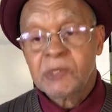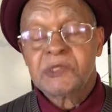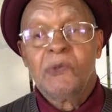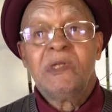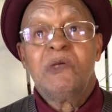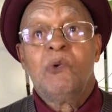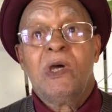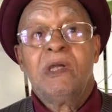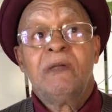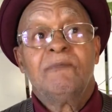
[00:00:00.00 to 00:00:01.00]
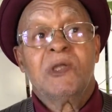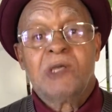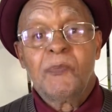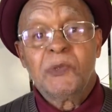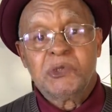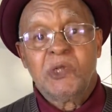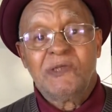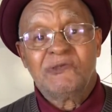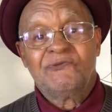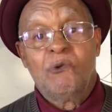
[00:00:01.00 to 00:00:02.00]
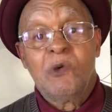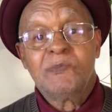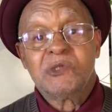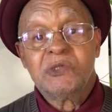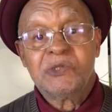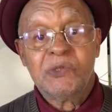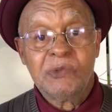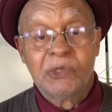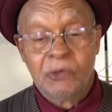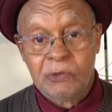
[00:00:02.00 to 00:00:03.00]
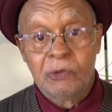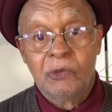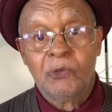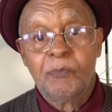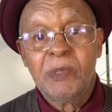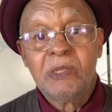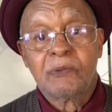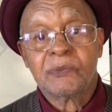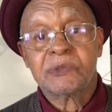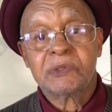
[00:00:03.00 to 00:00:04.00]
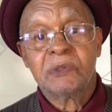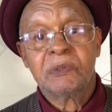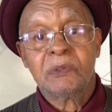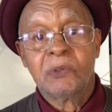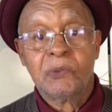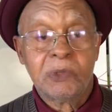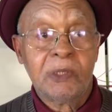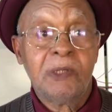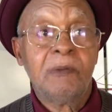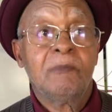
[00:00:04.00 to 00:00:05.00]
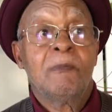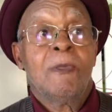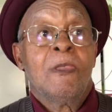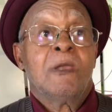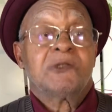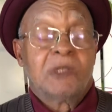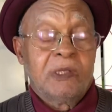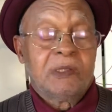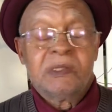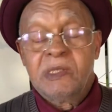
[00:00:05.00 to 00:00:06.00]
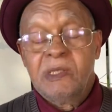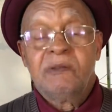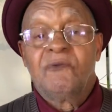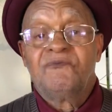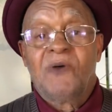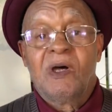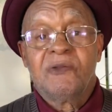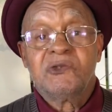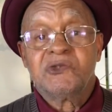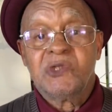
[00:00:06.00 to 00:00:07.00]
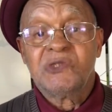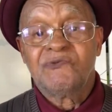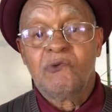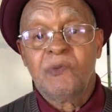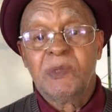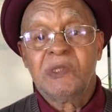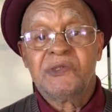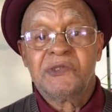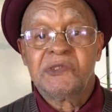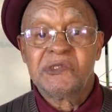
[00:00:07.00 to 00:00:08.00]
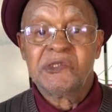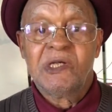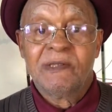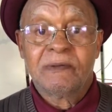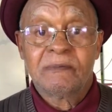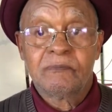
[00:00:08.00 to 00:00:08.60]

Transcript: So anyway, Kheper transforms into the little beetles, okay? It's like, again, the Father transforming into the Son.